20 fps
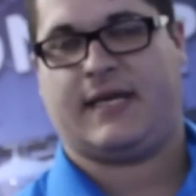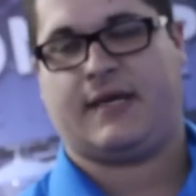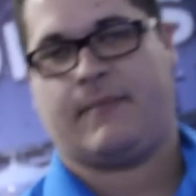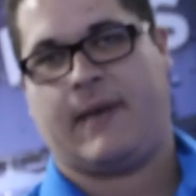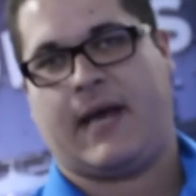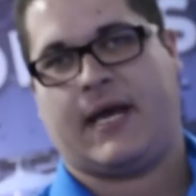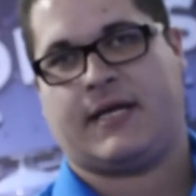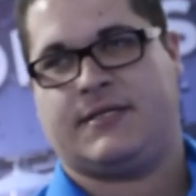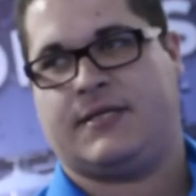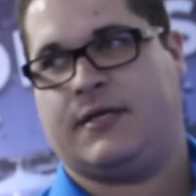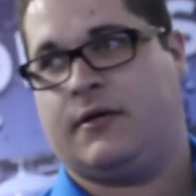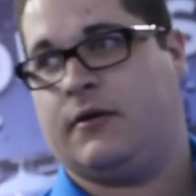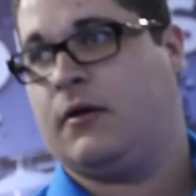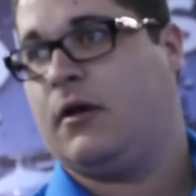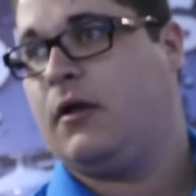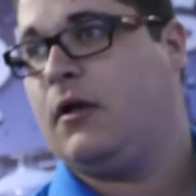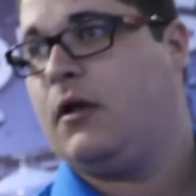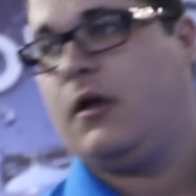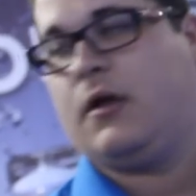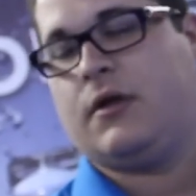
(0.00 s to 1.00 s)
sending back to you.
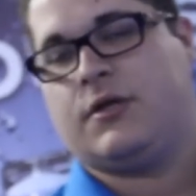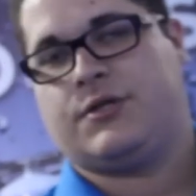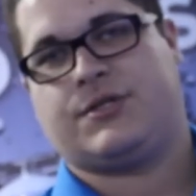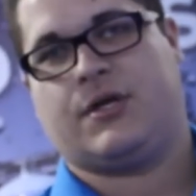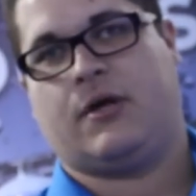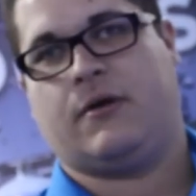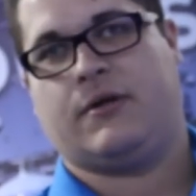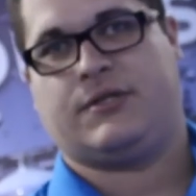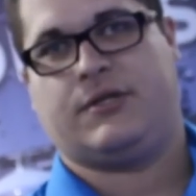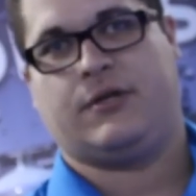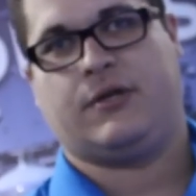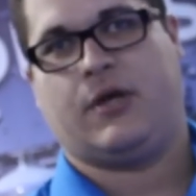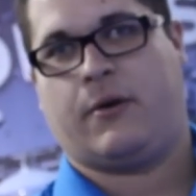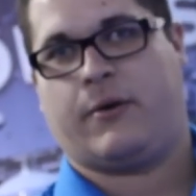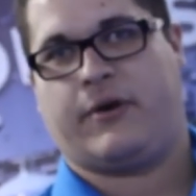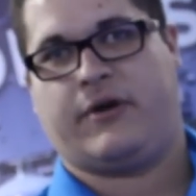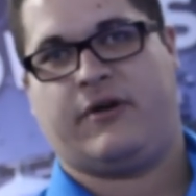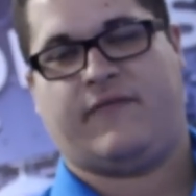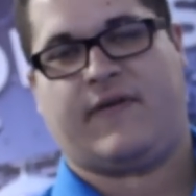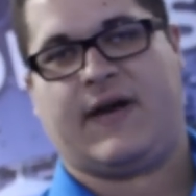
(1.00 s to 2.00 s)
So you know
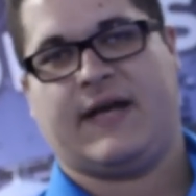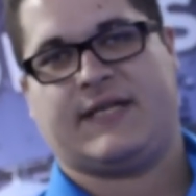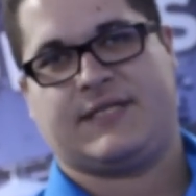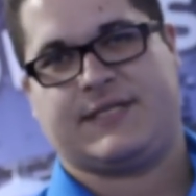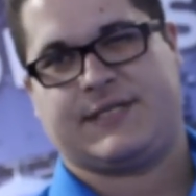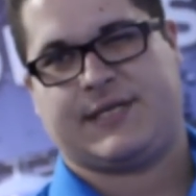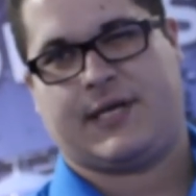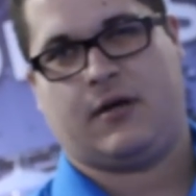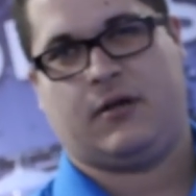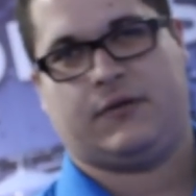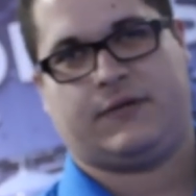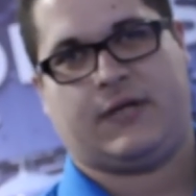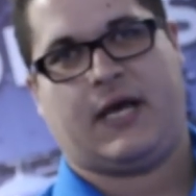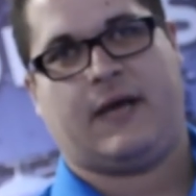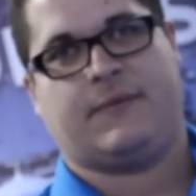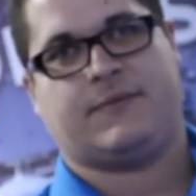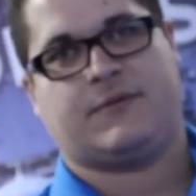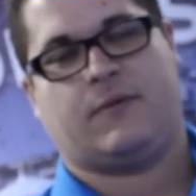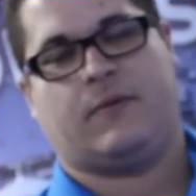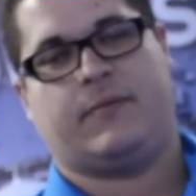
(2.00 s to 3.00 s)
where your device is at all
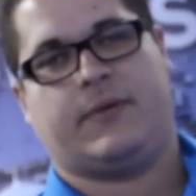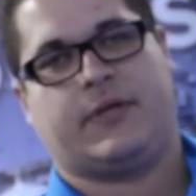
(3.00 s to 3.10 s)
times.